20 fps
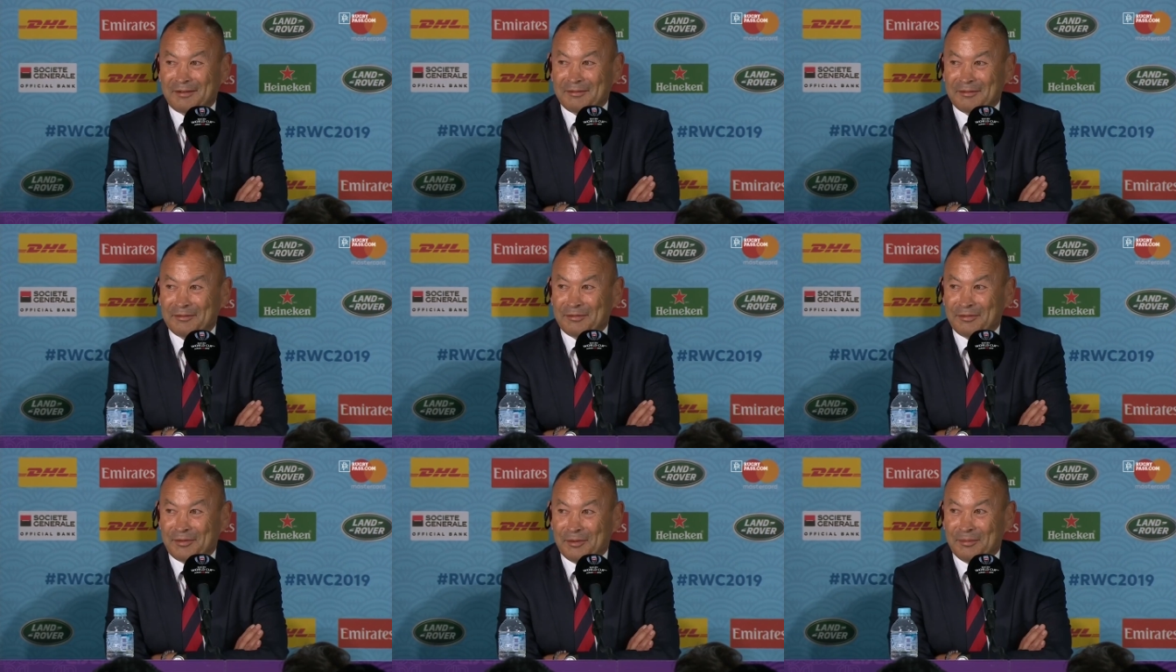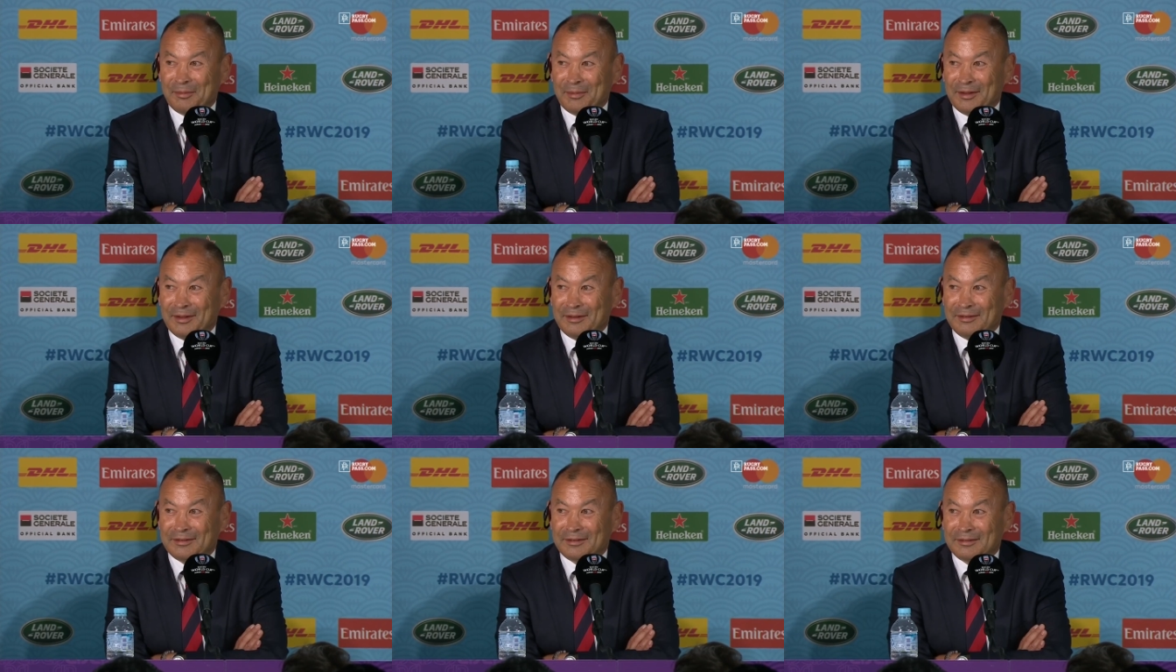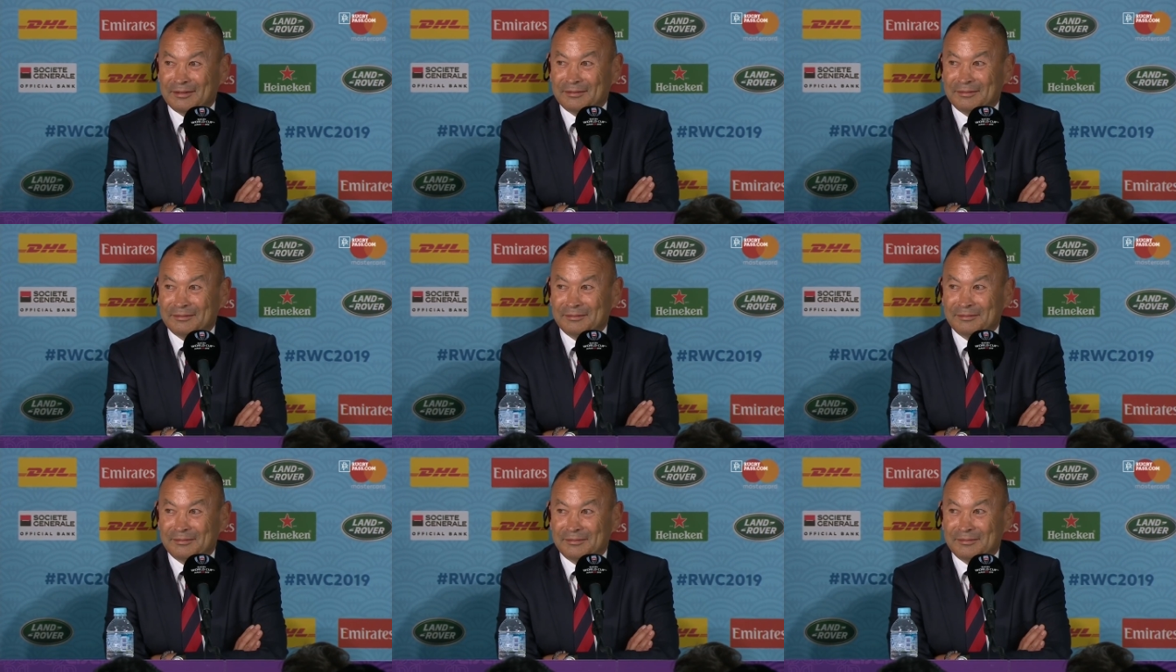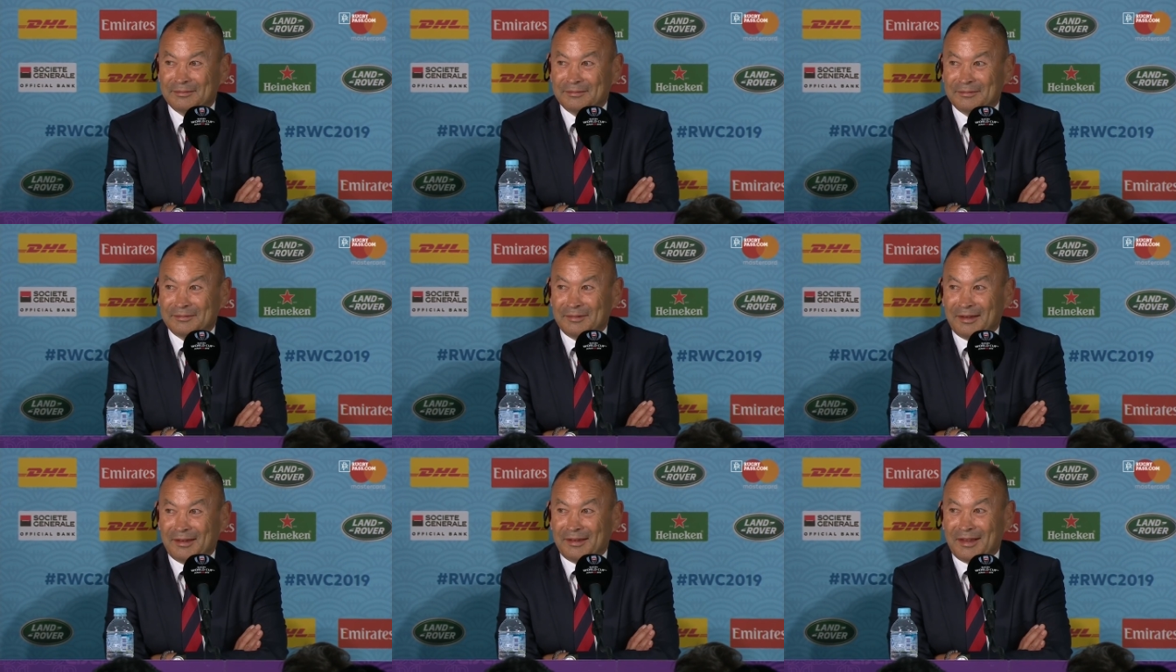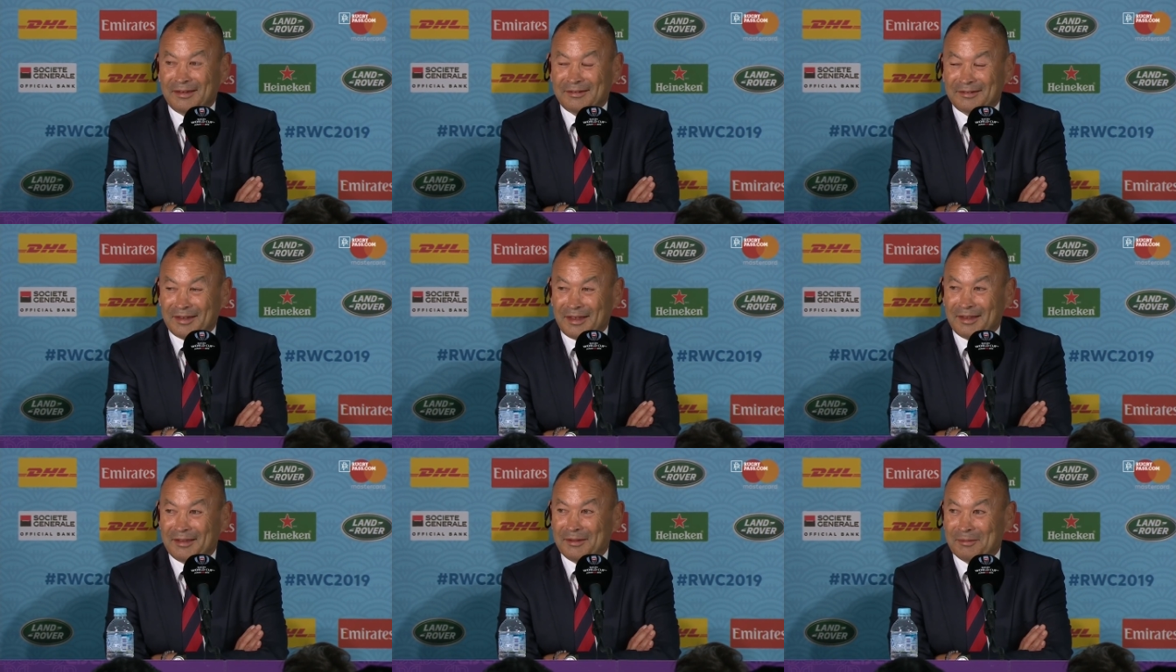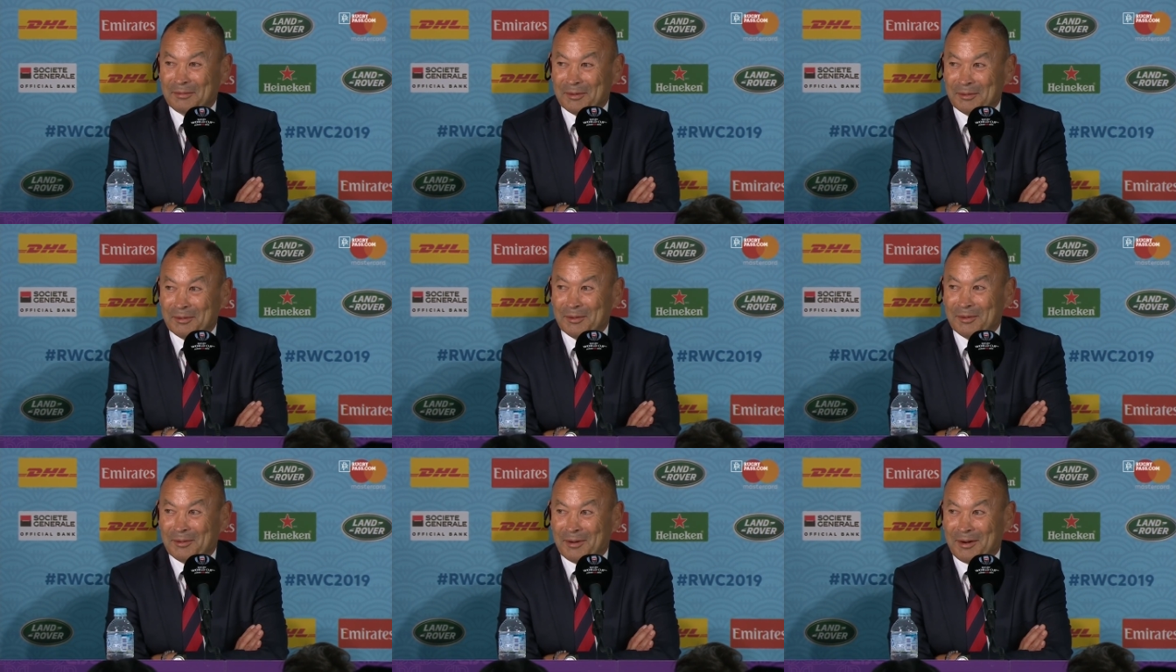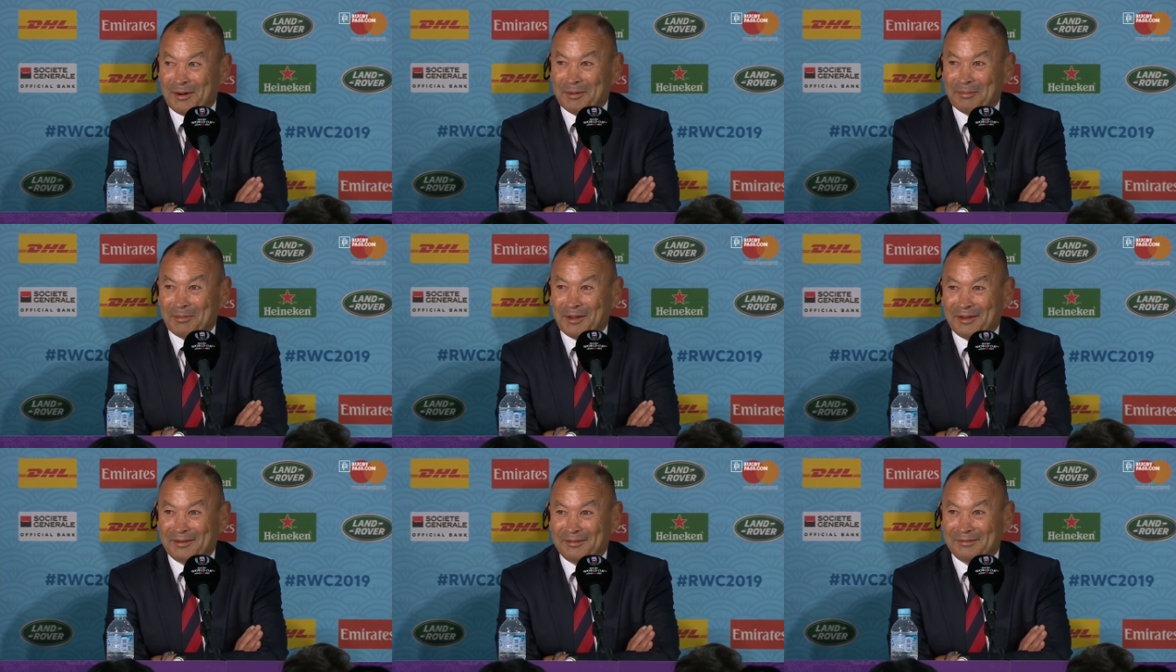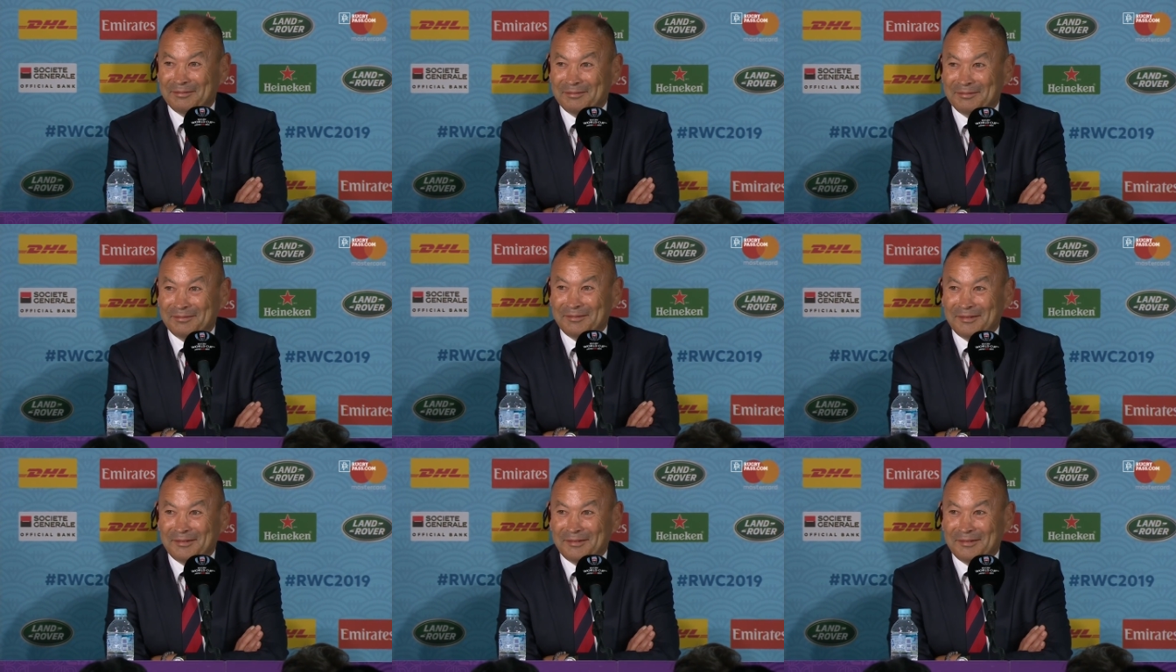now is having a few beers, and that's the only thing we will worry about.